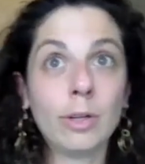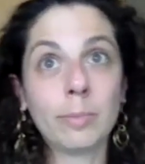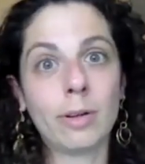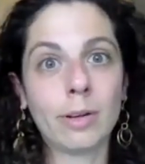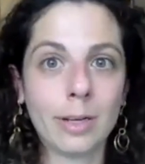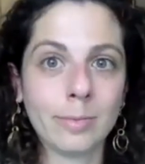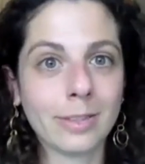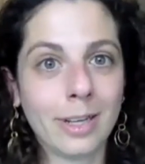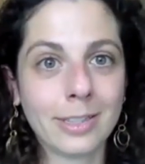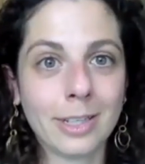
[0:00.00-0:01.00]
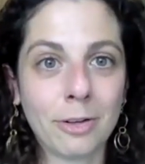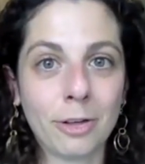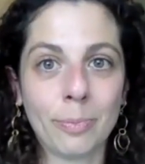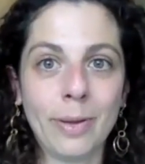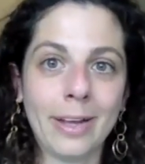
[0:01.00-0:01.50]
ball comes and knocks down all
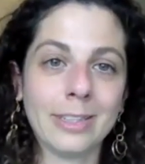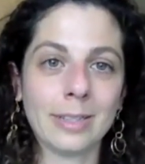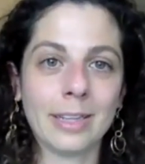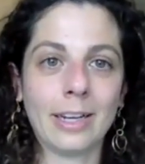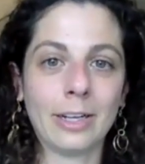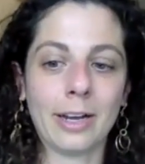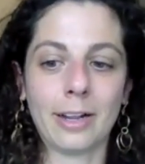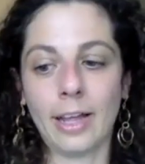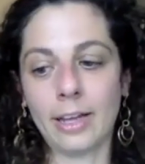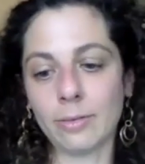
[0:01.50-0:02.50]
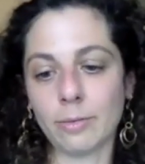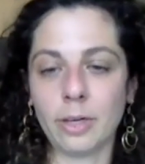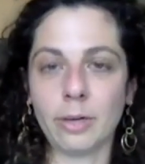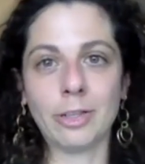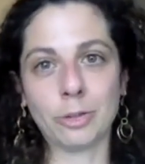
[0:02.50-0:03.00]
your pins, and then you gotta like
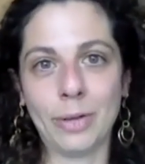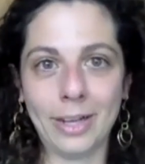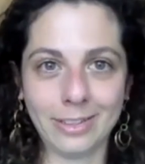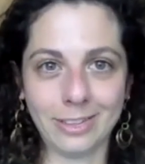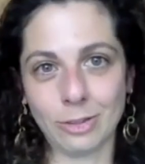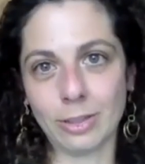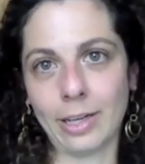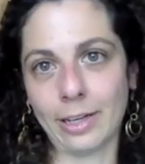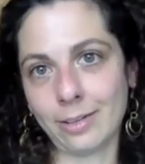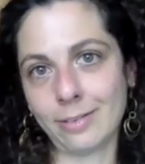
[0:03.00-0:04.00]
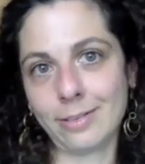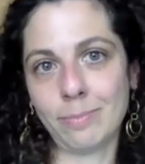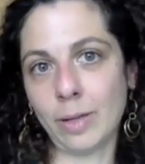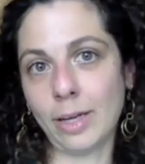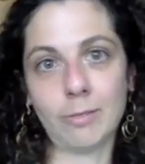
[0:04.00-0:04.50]
rearrange your pins or like
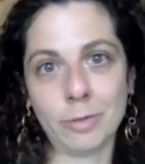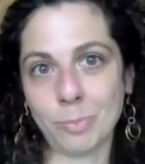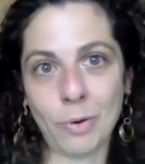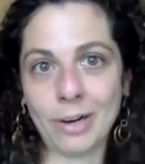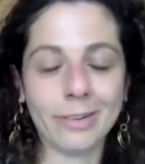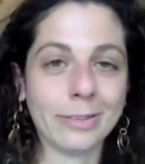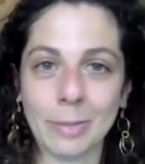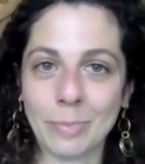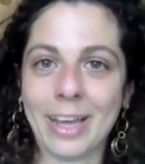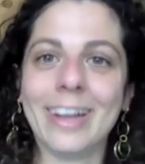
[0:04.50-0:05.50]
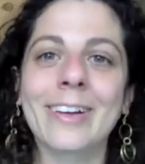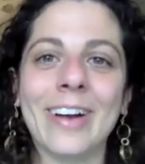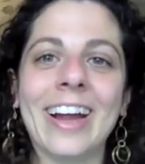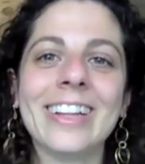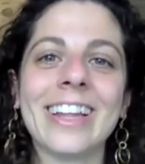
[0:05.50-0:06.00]
play a different sport or something,
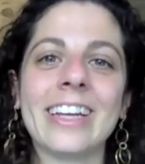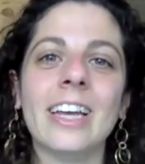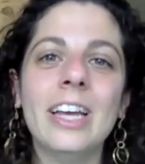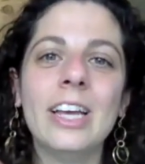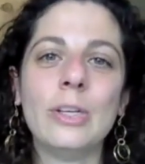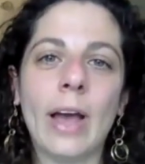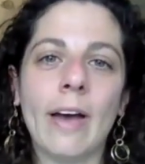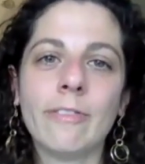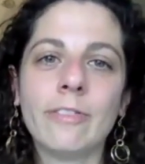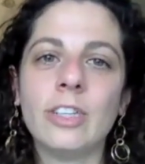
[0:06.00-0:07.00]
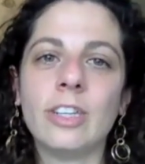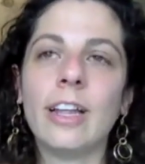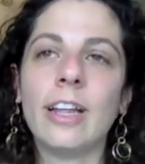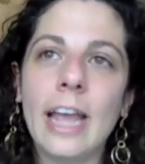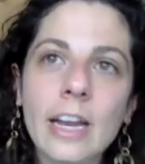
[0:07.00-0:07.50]
right? Like you have to
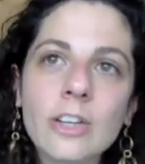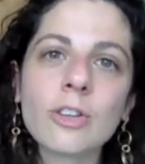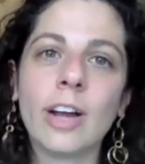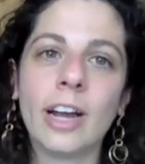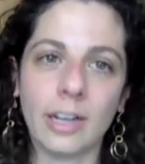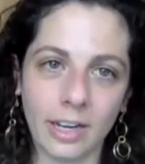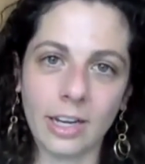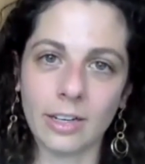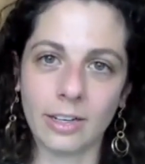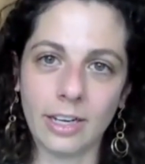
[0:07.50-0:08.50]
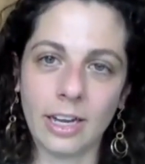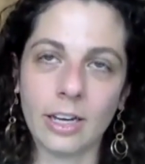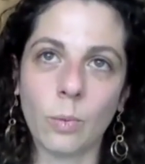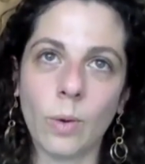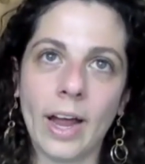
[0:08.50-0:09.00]
integrate it in
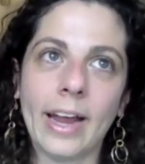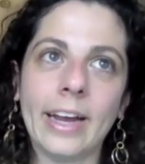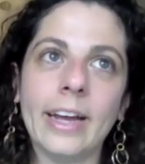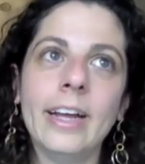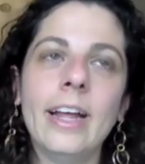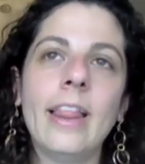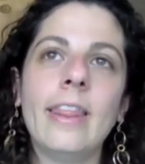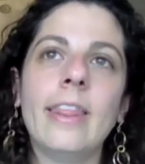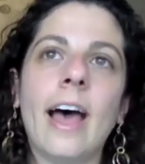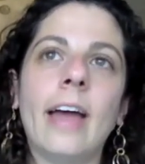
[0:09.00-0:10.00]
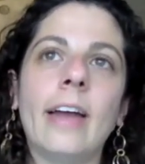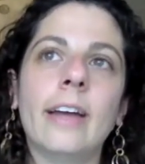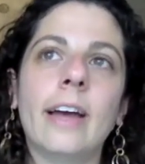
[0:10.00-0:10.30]
a way that